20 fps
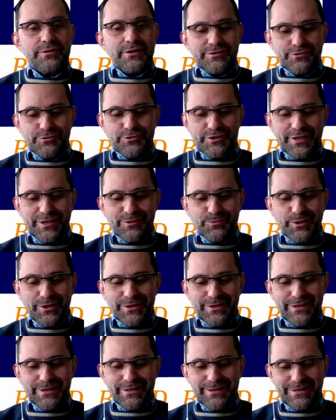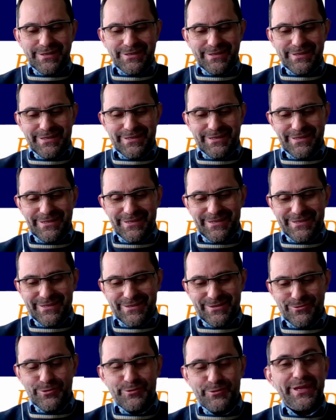As you said, we are
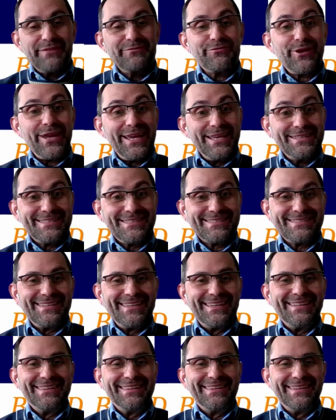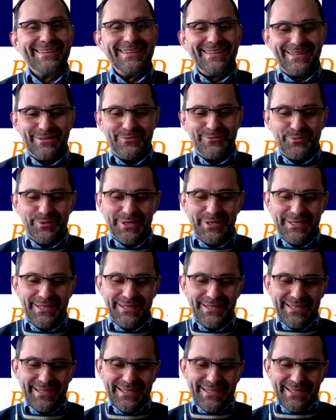old-time friends, and
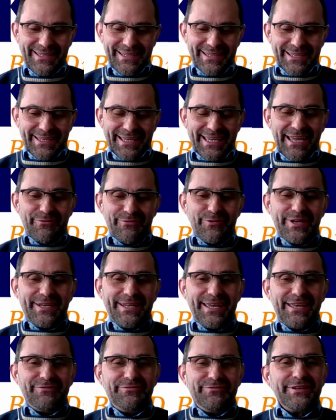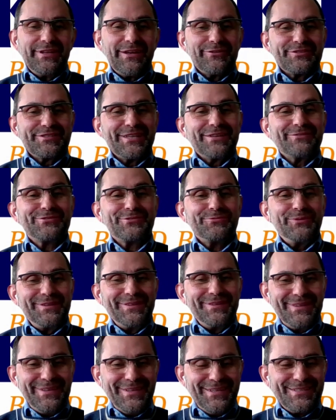we every day feed ourselves
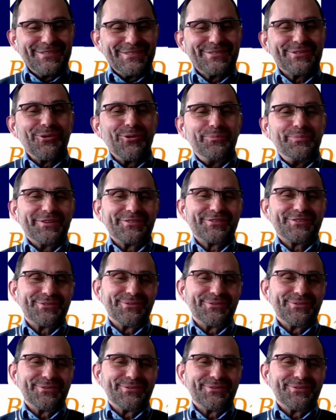with these topics.